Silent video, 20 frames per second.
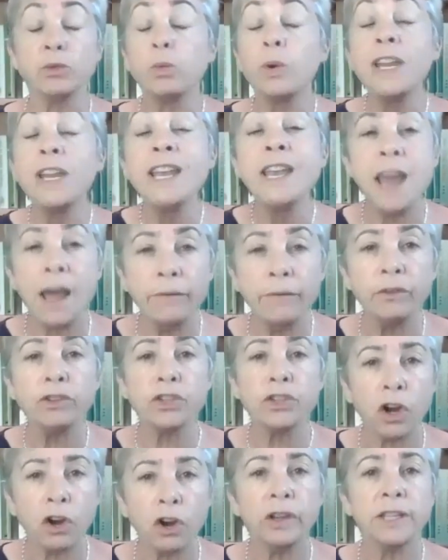We never
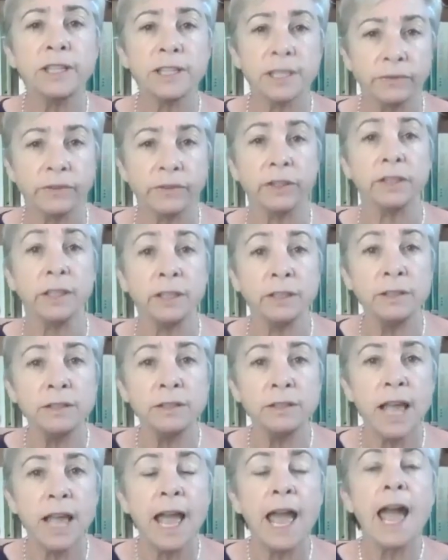target civilians.